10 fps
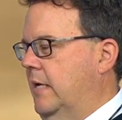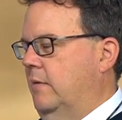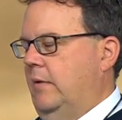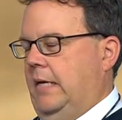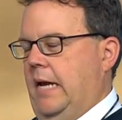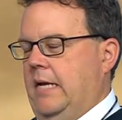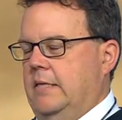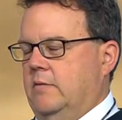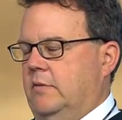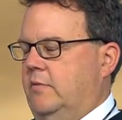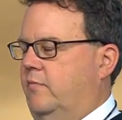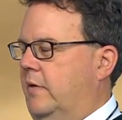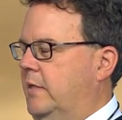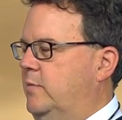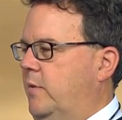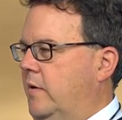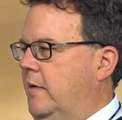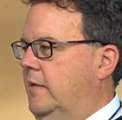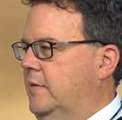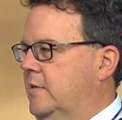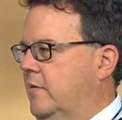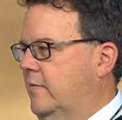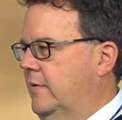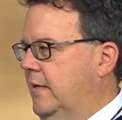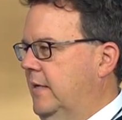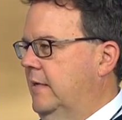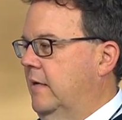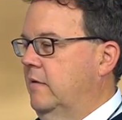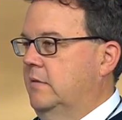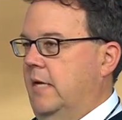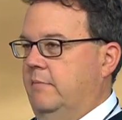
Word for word: Halloween candy is always a fun experience. So yeah, I another love that.